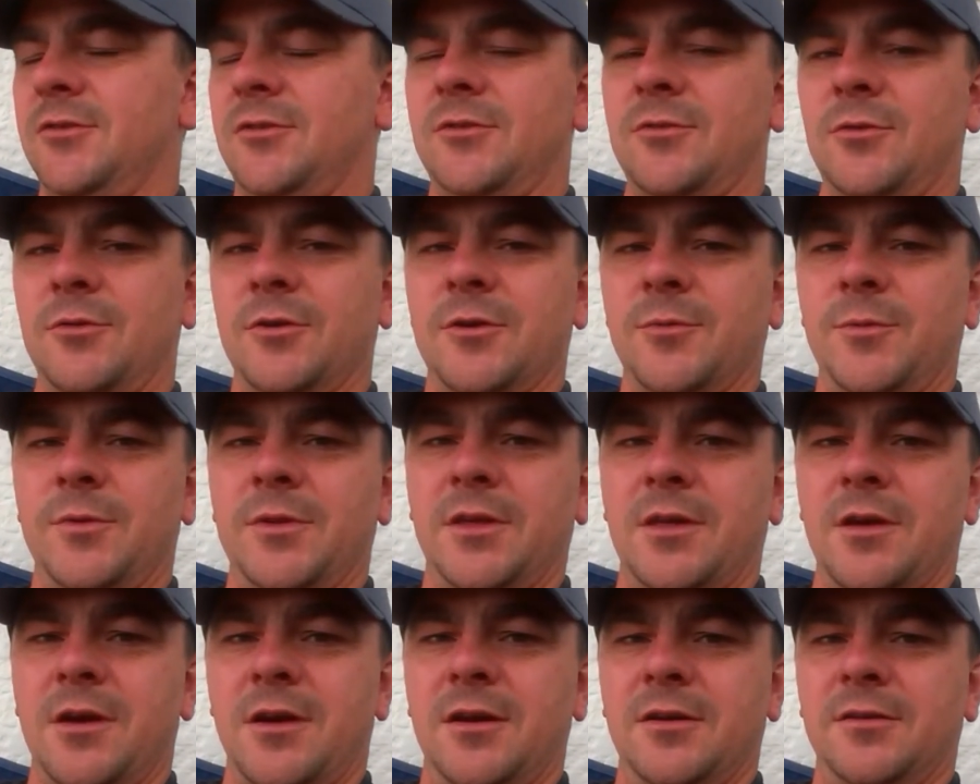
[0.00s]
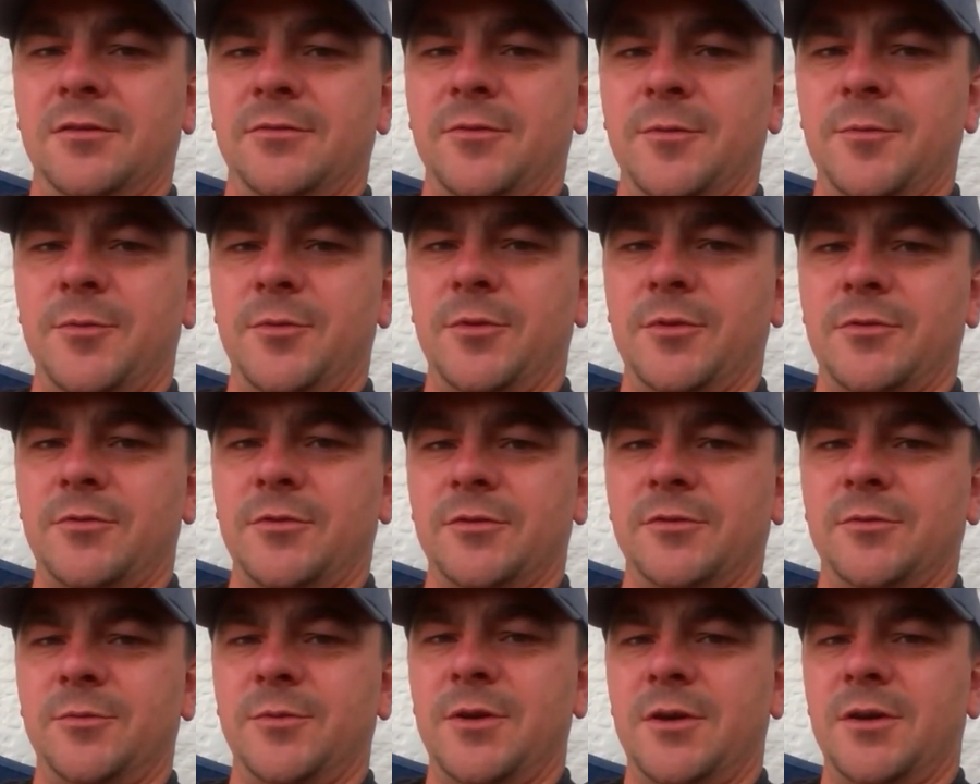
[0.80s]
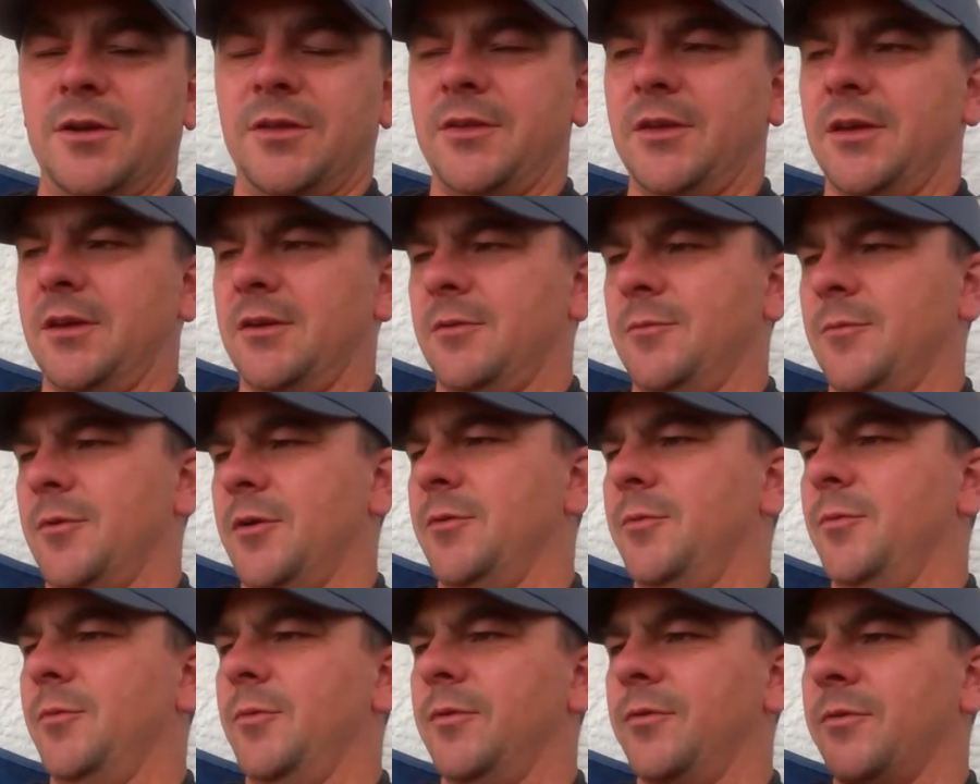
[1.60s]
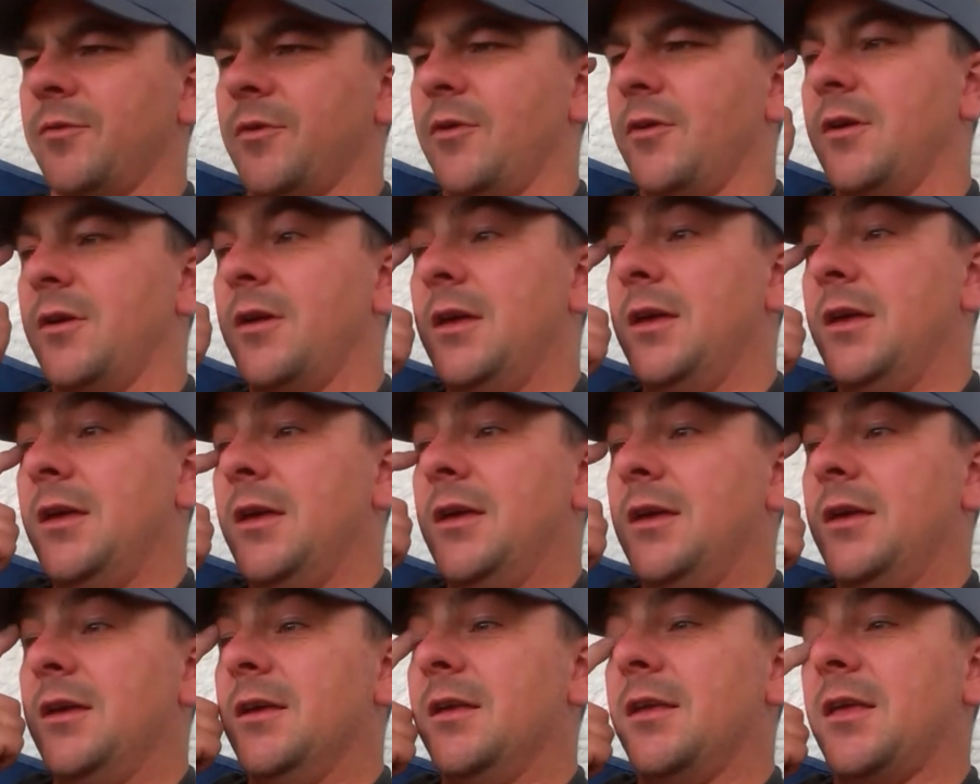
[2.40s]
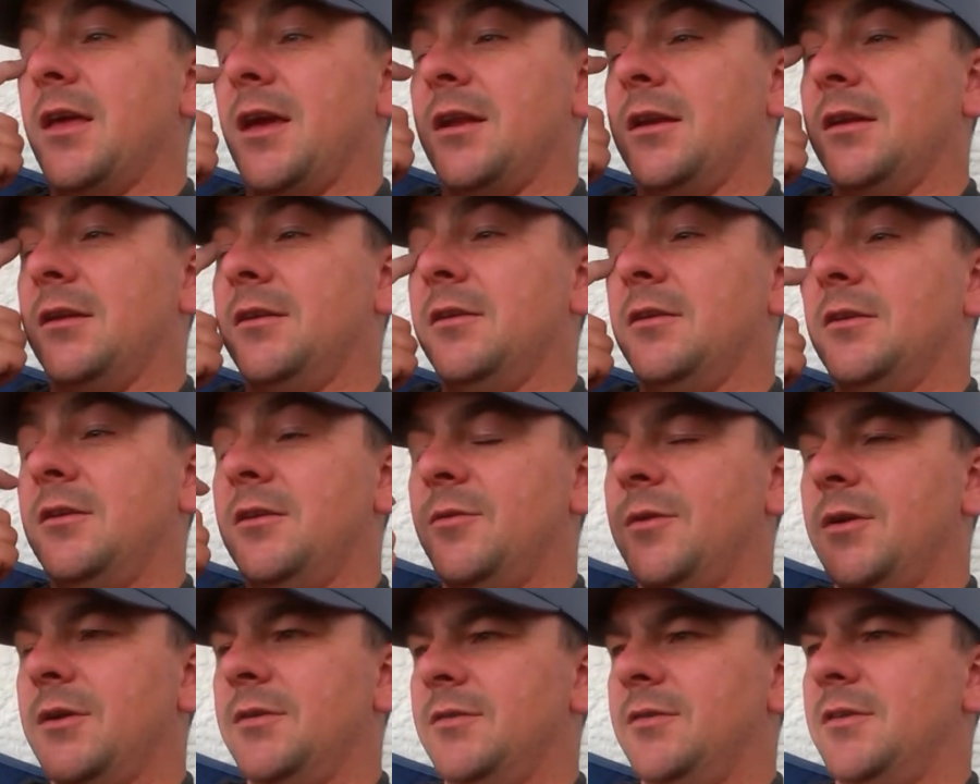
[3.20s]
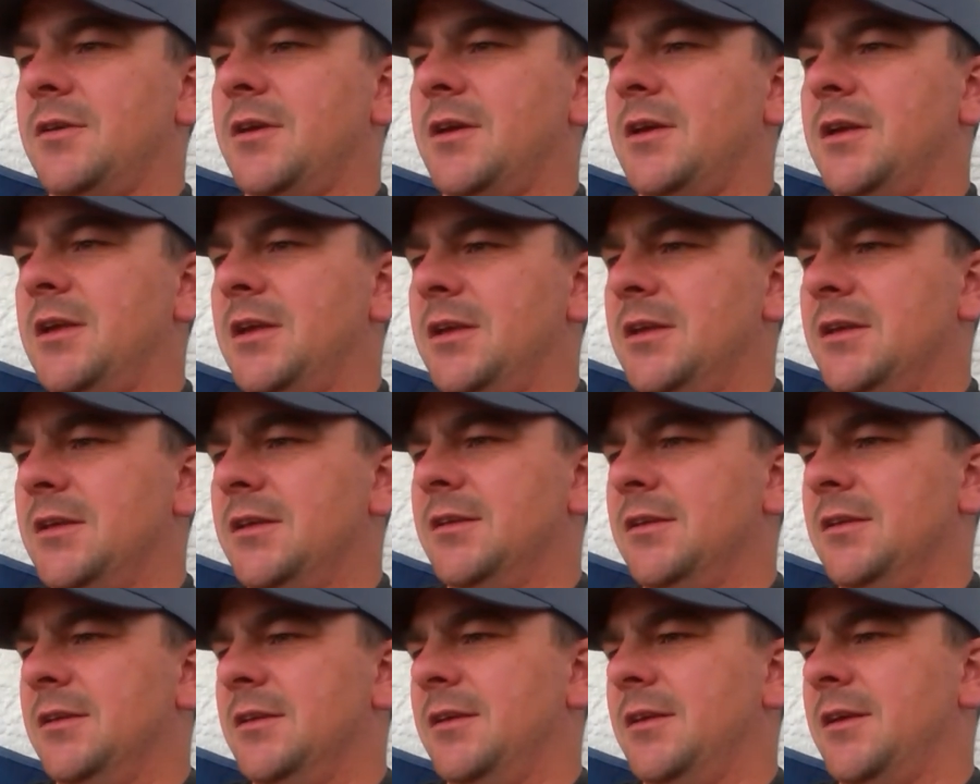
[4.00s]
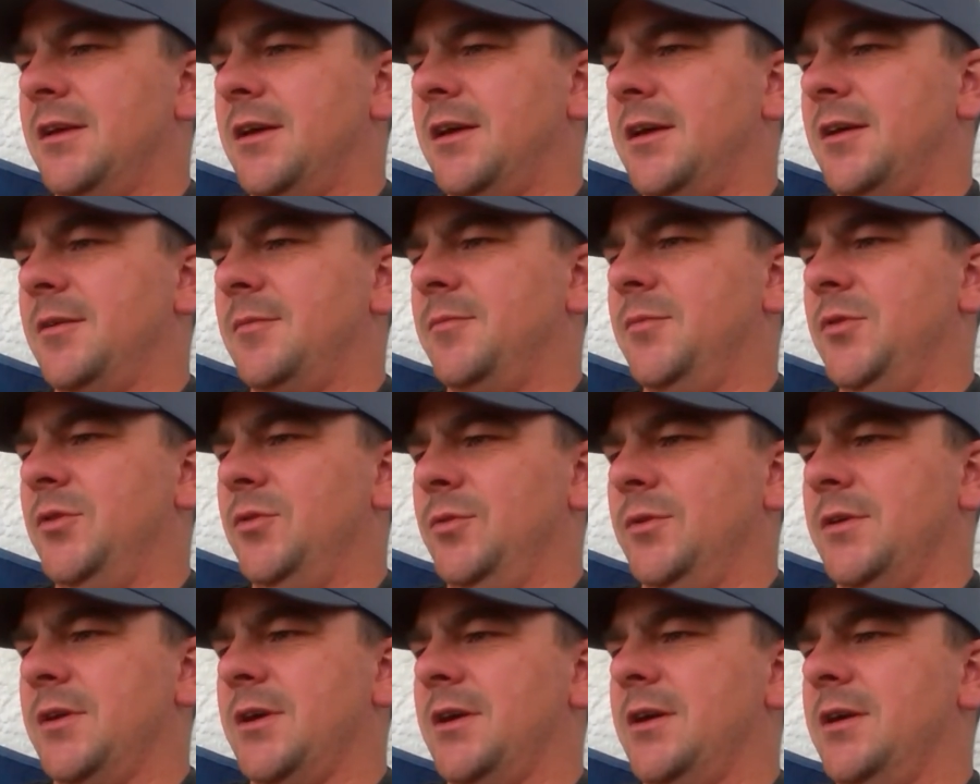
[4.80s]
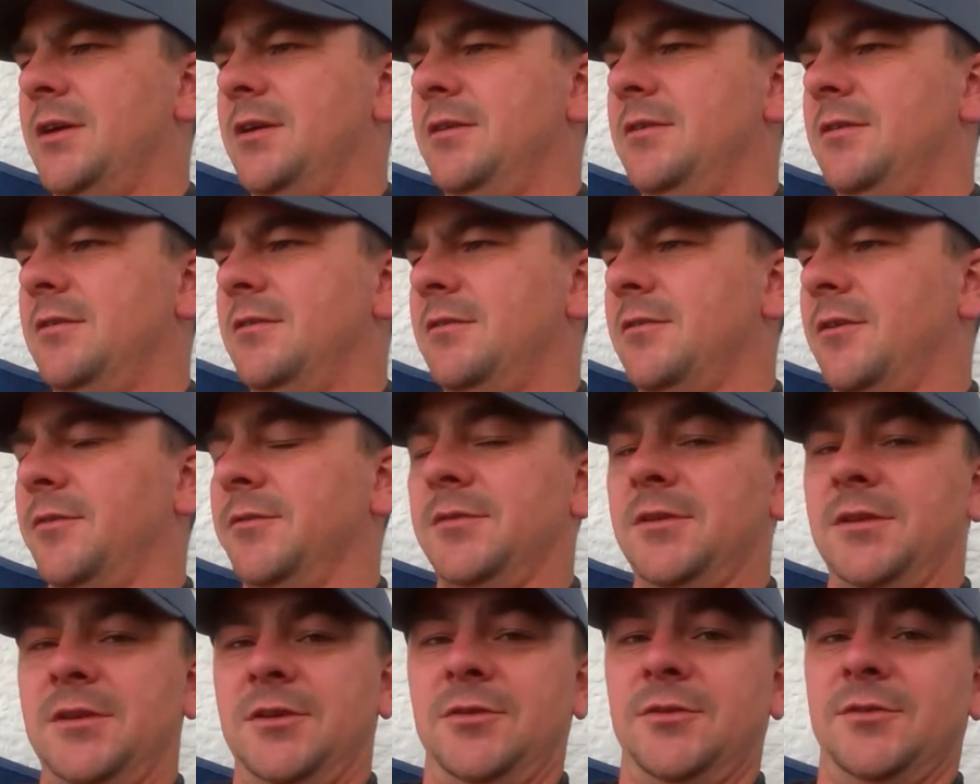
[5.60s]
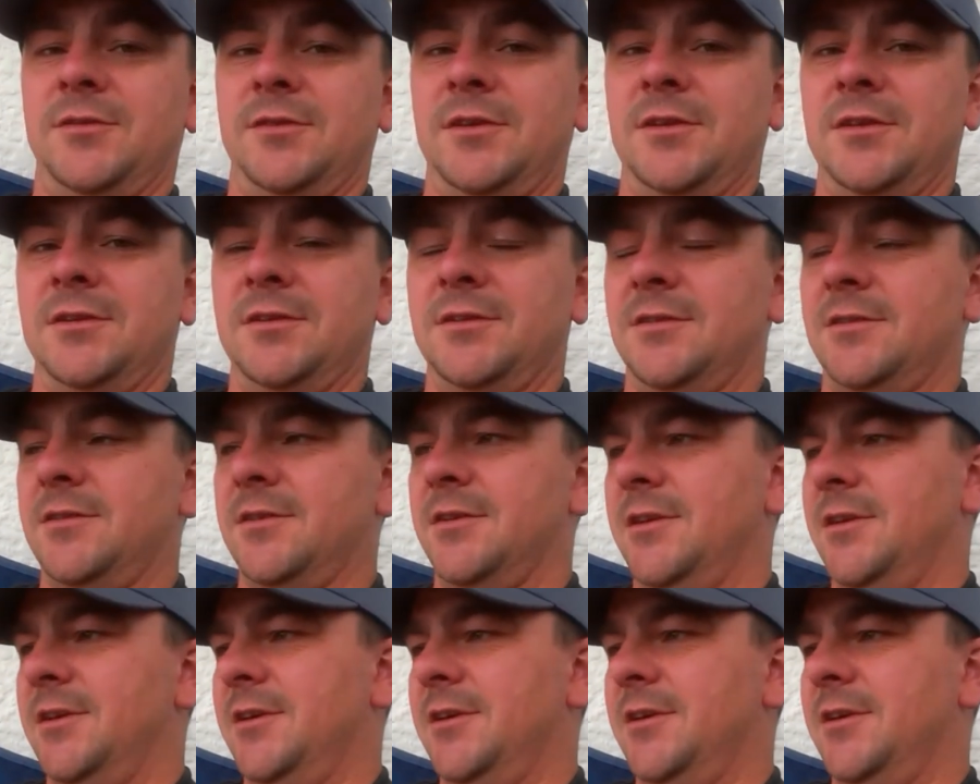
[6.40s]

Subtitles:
talking with guys from all across the world. I think at the moment we've got Canada, USA, UK, obviously New Zealand,